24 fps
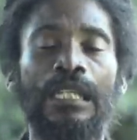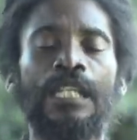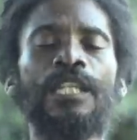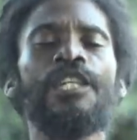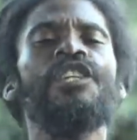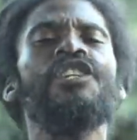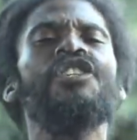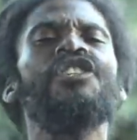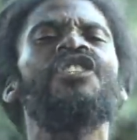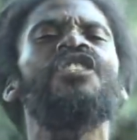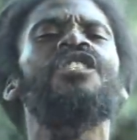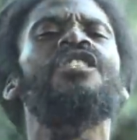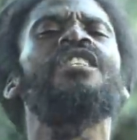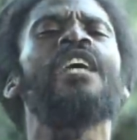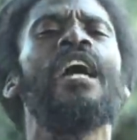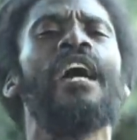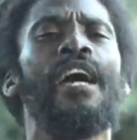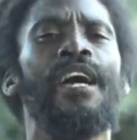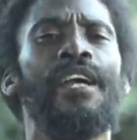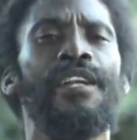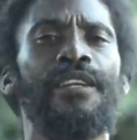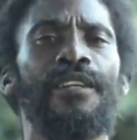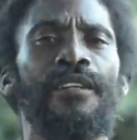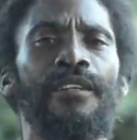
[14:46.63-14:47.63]
He
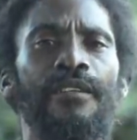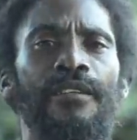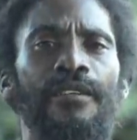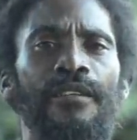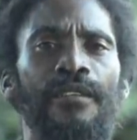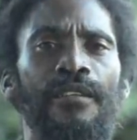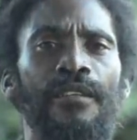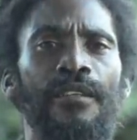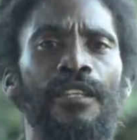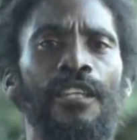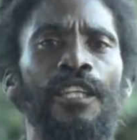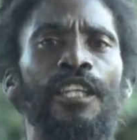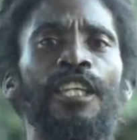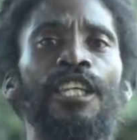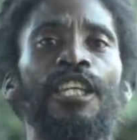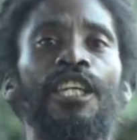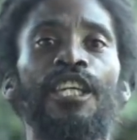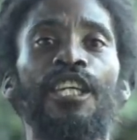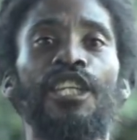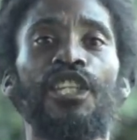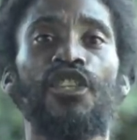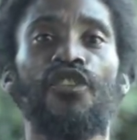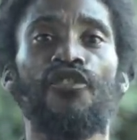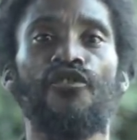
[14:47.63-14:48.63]
said he
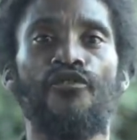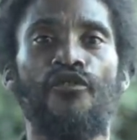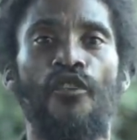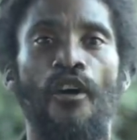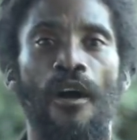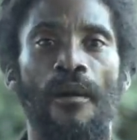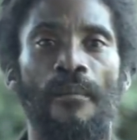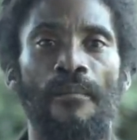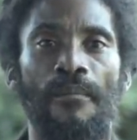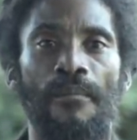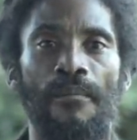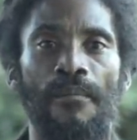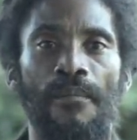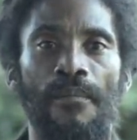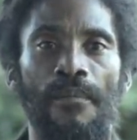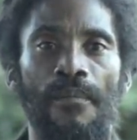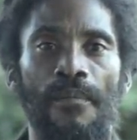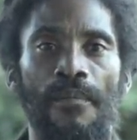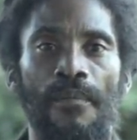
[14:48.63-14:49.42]
is from